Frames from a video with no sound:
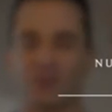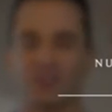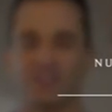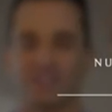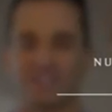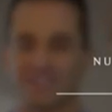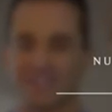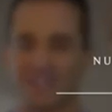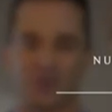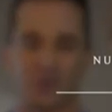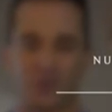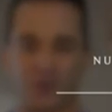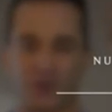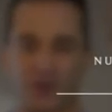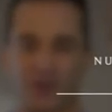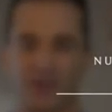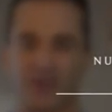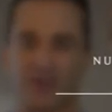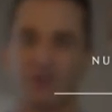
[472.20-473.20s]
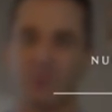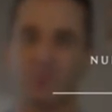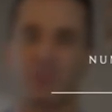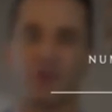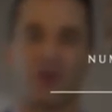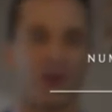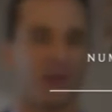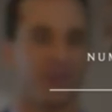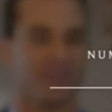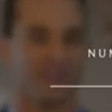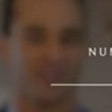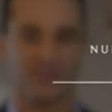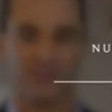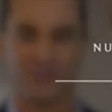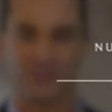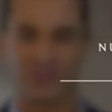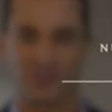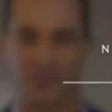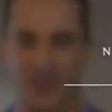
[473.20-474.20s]
When you see it working, polish
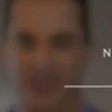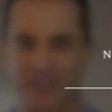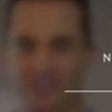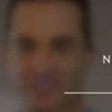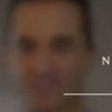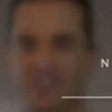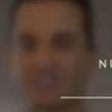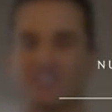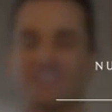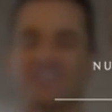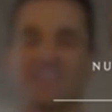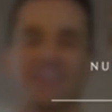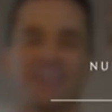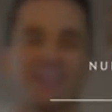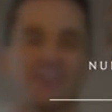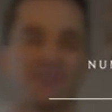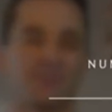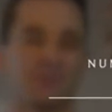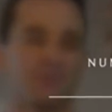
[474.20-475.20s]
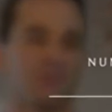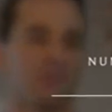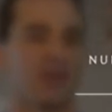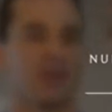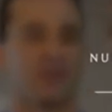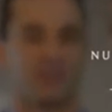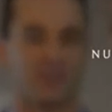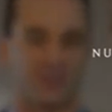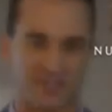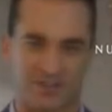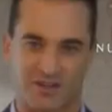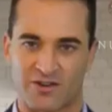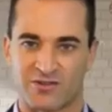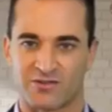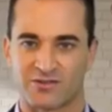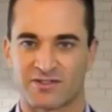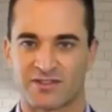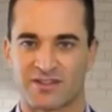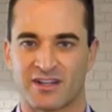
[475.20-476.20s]
your strategy to get even better
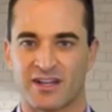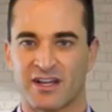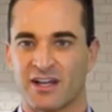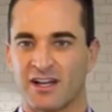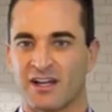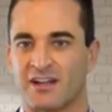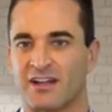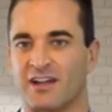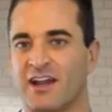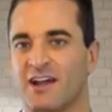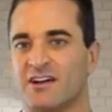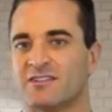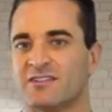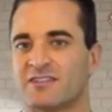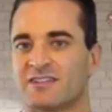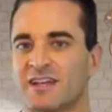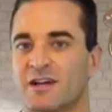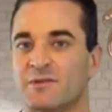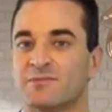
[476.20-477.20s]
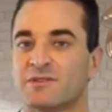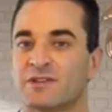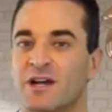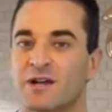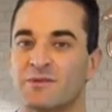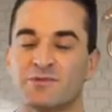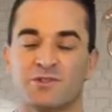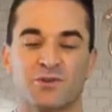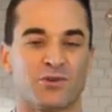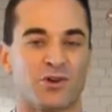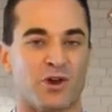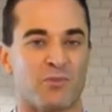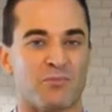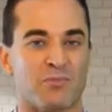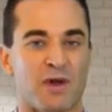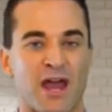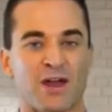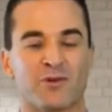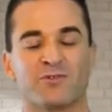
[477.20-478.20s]
results. Now, sometimes you'll go
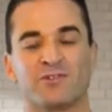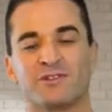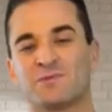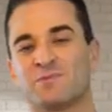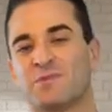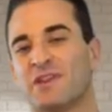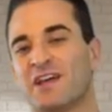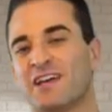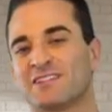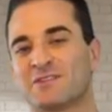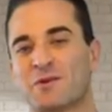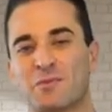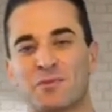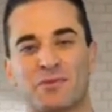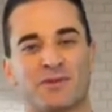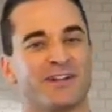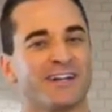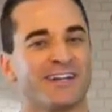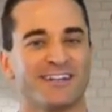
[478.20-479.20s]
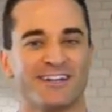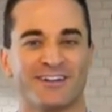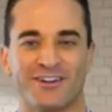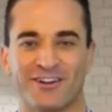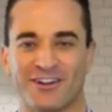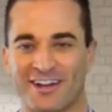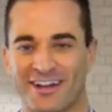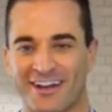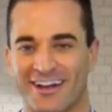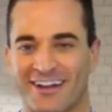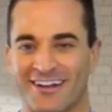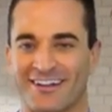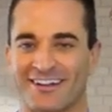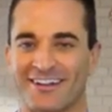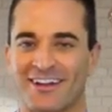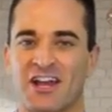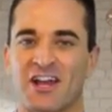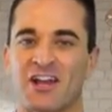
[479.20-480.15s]
backwards, but that's completely okay.